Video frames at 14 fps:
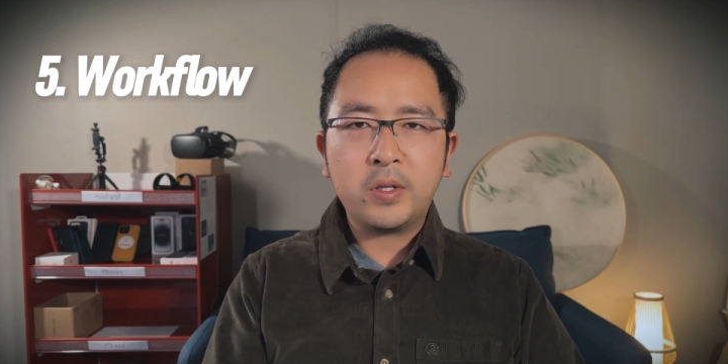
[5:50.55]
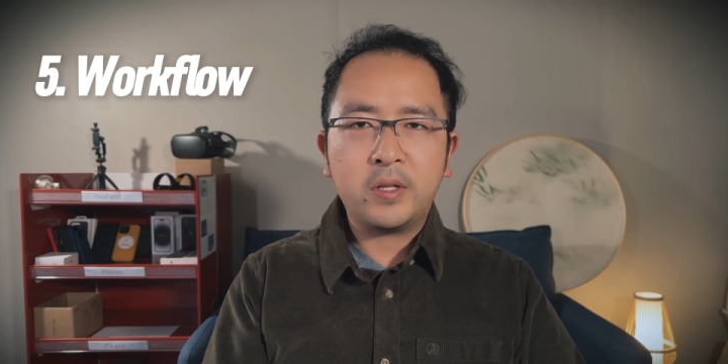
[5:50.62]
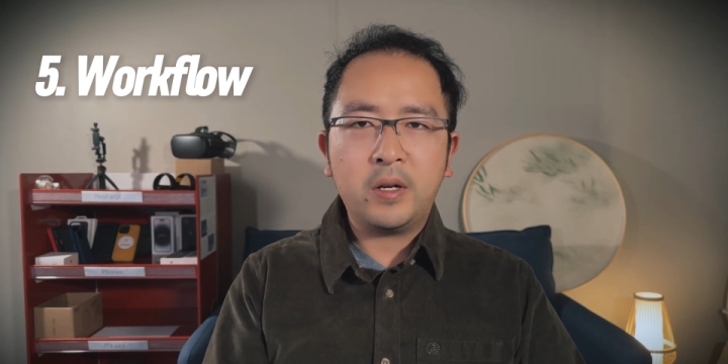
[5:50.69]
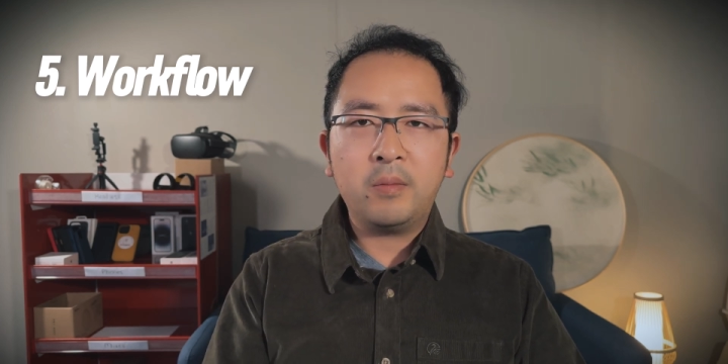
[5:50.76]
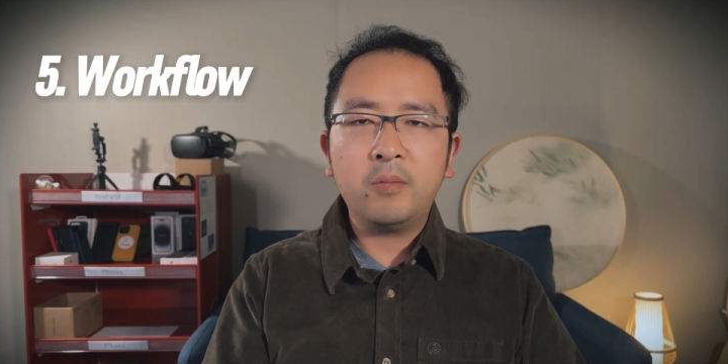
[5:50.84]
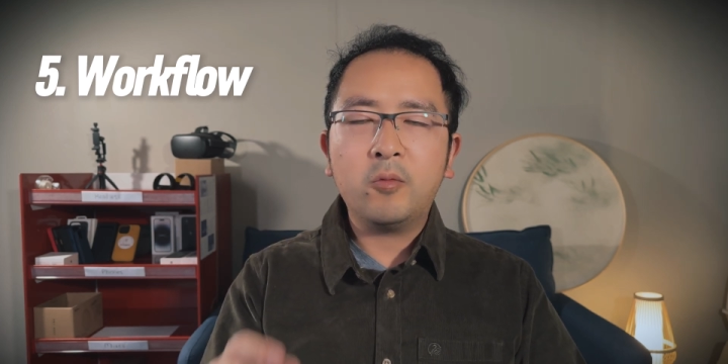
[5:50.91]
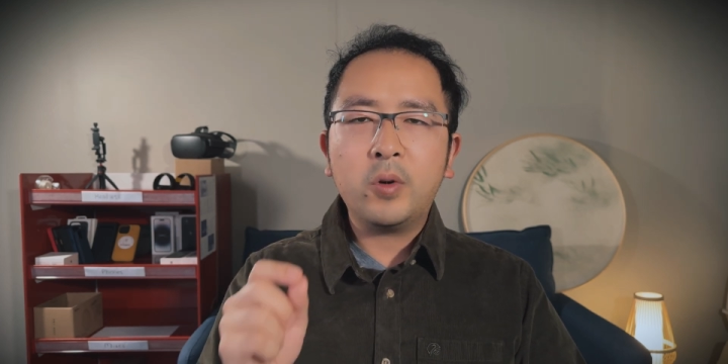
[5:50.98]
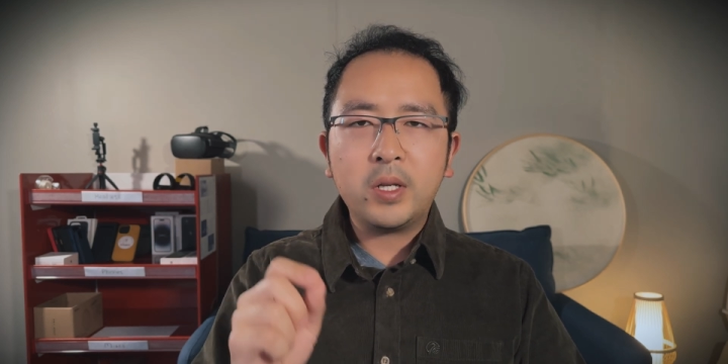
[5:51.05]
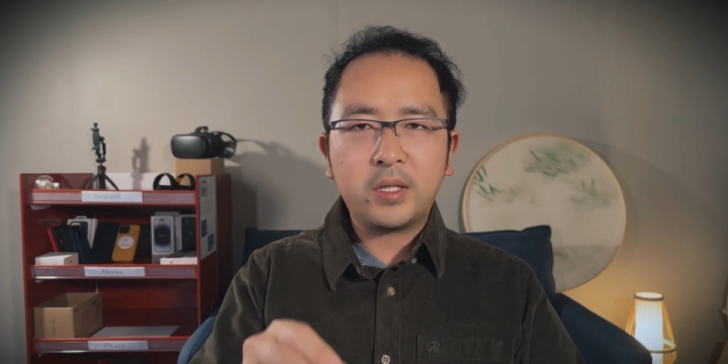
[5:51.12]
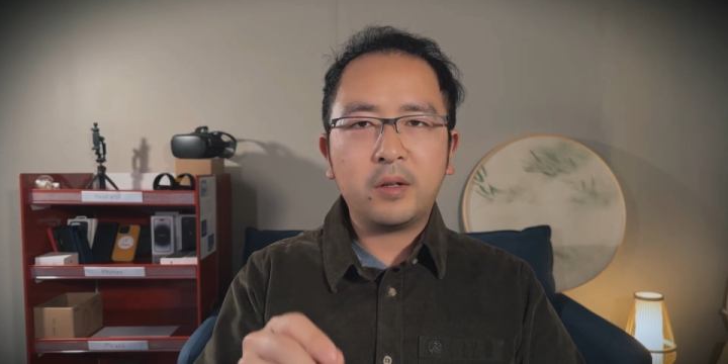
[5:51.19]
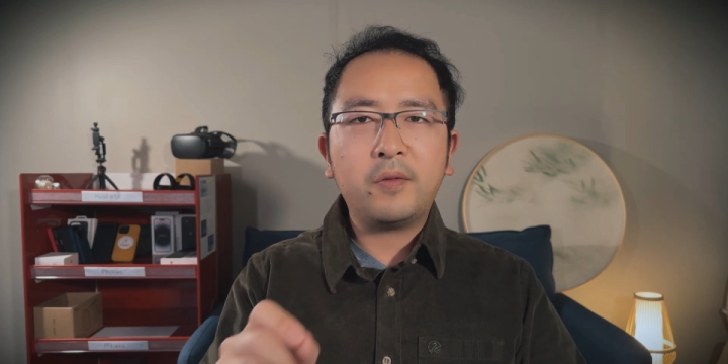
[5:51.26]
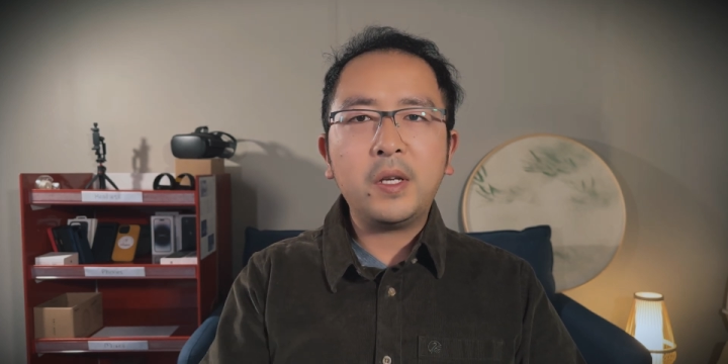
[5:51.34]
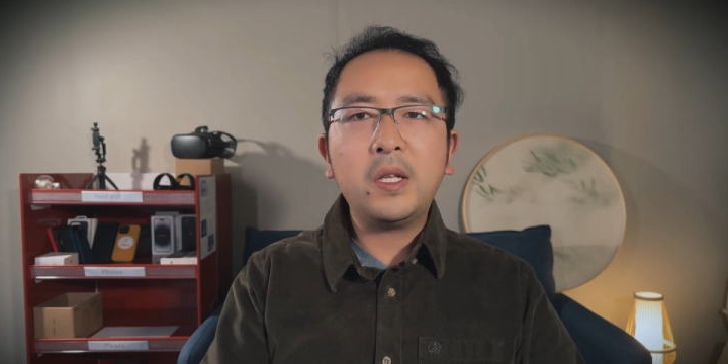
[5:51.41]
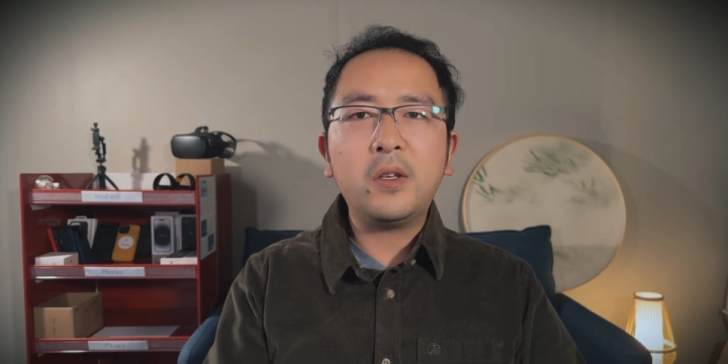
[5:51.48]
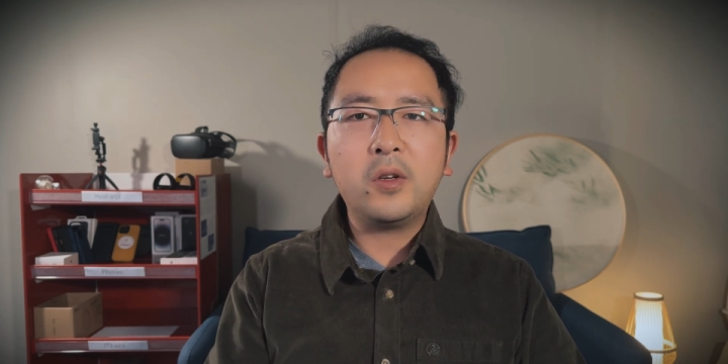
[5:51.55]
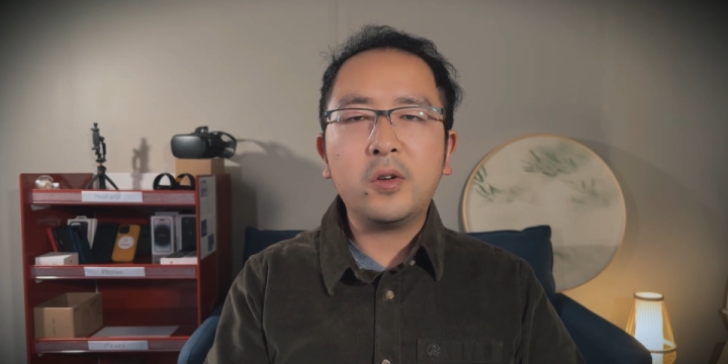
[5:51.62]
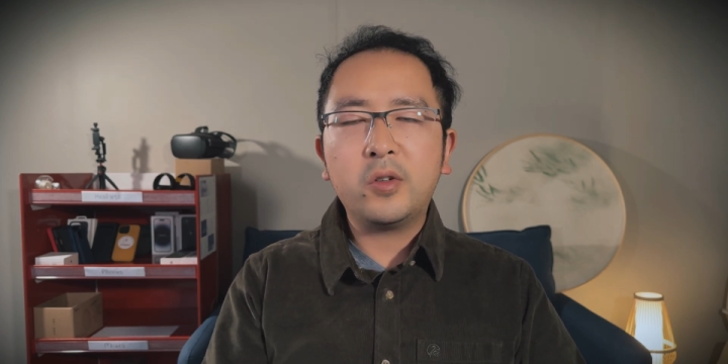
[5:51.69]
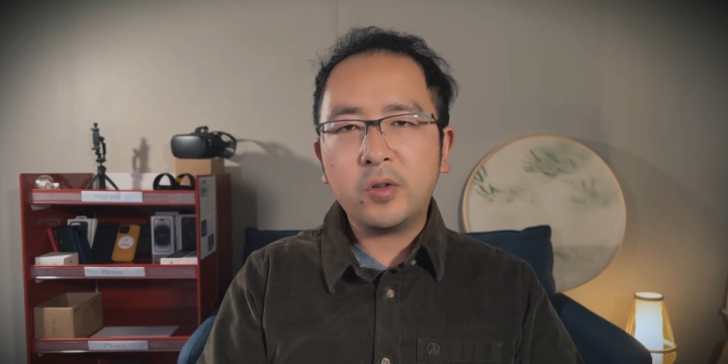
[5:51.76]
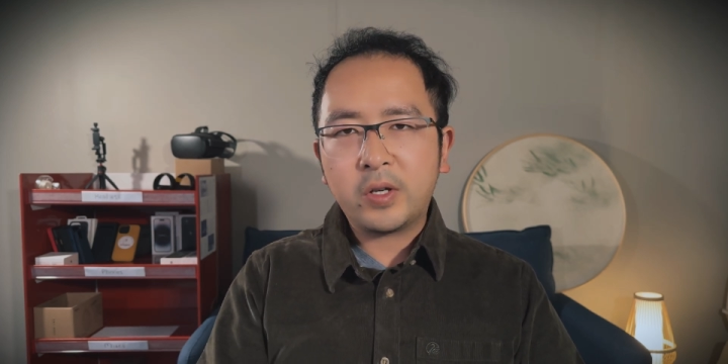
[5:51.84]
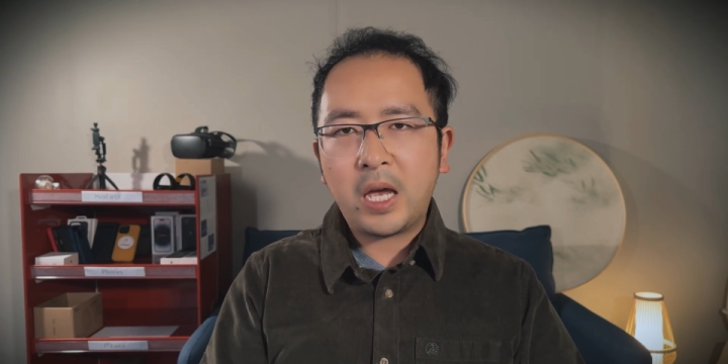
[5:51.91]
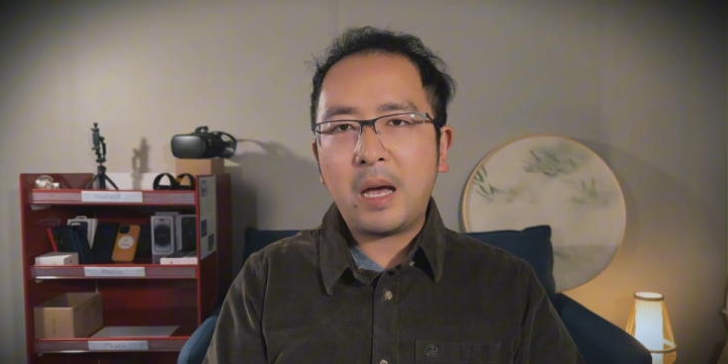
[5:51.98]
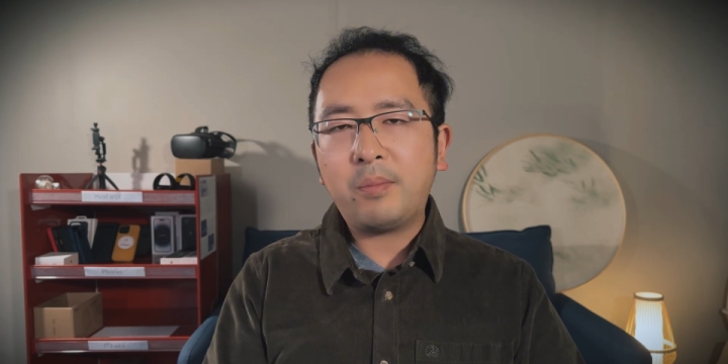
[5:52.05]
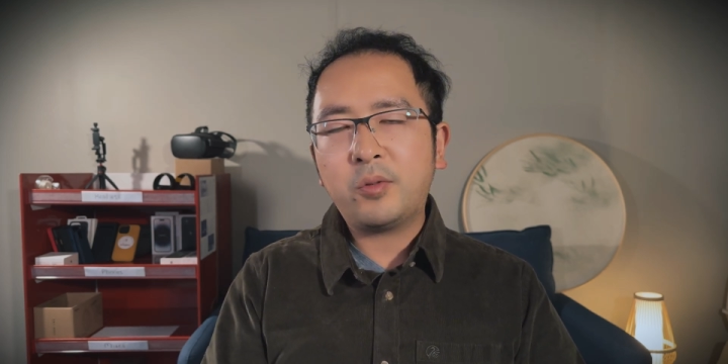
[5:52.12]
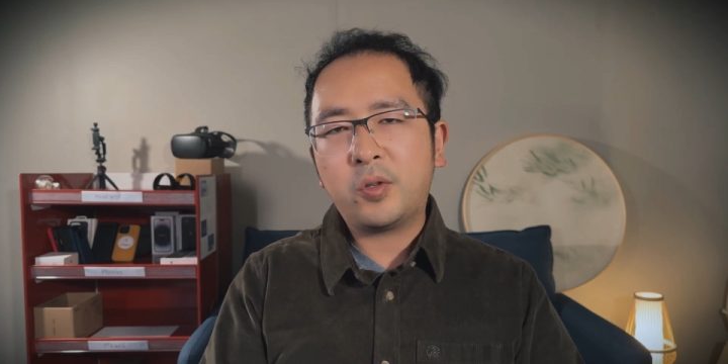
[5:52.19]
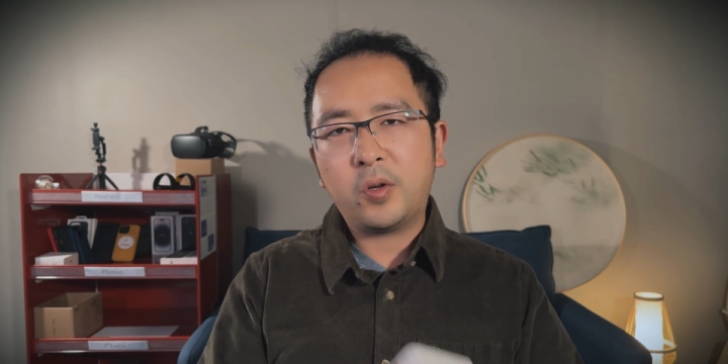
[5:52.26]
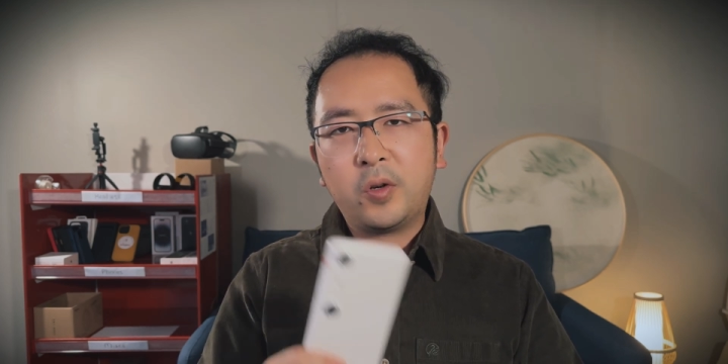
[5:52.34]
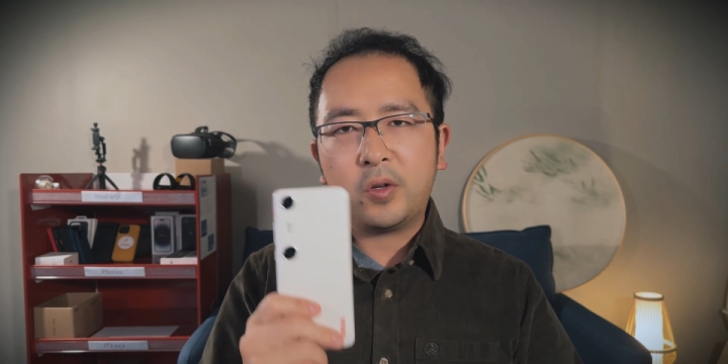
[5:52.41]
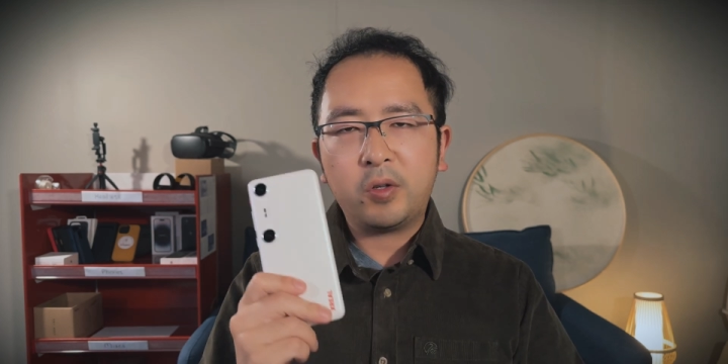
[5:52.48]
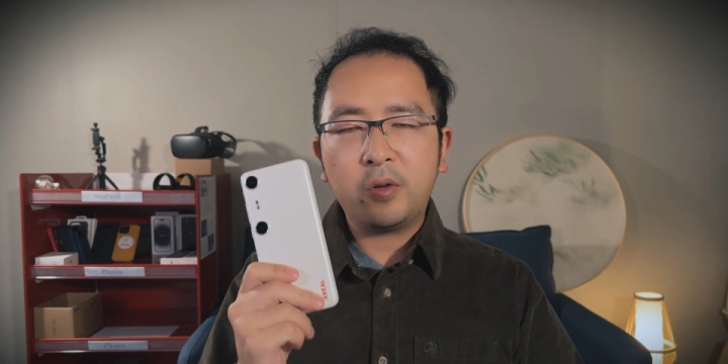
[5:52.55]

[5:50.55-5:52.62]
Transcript: them with the video you captured,